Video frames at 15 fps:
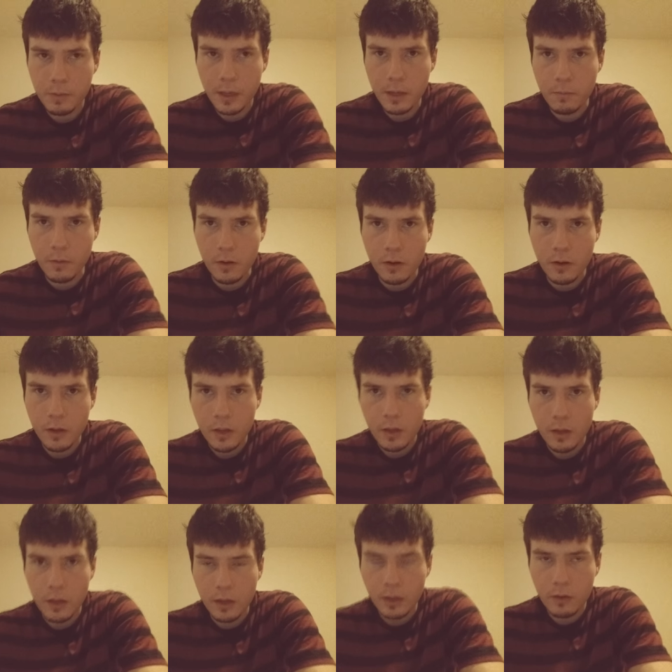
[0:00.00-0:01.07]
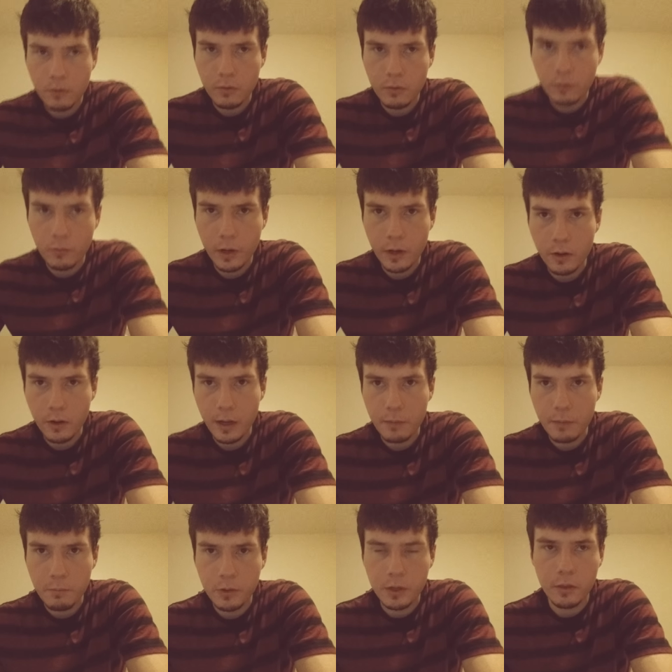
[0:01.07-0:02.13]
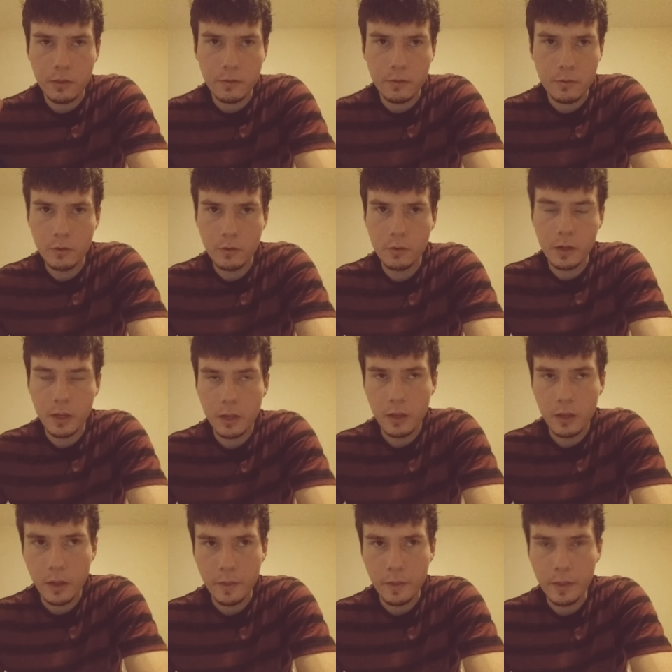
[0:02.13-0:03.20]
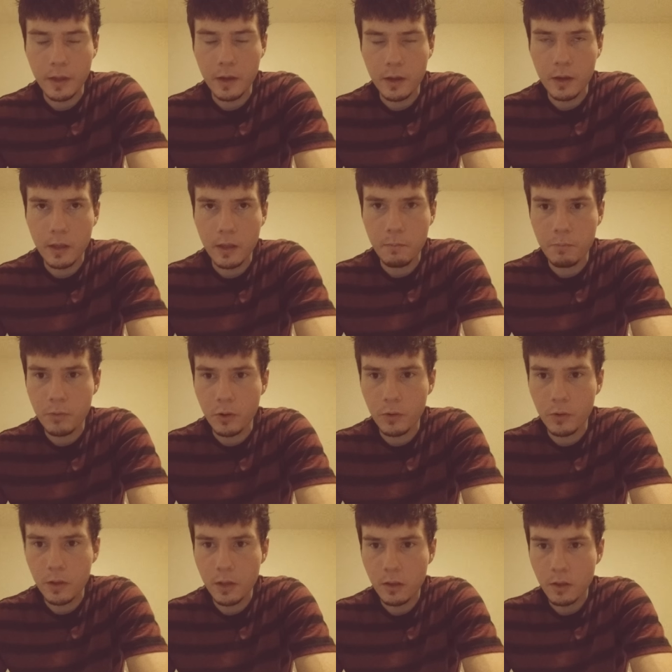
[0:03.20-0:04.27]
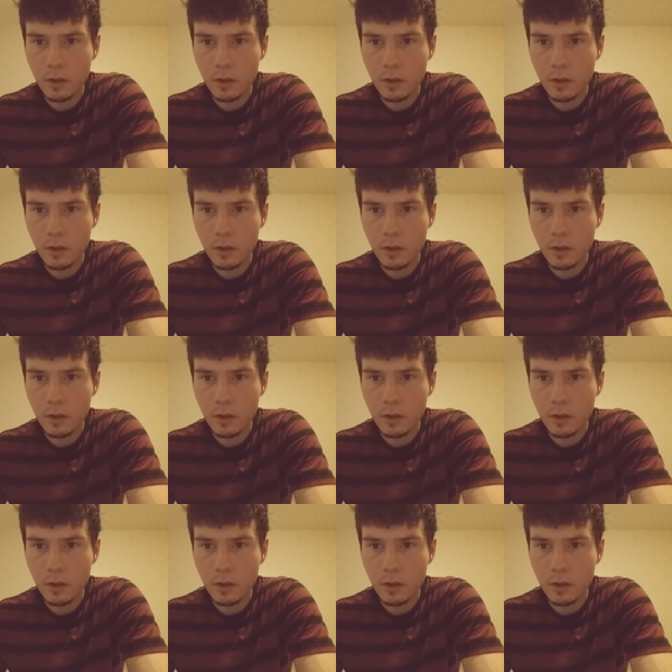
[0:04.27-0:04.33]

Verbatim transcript: paper where I put it through and then it broke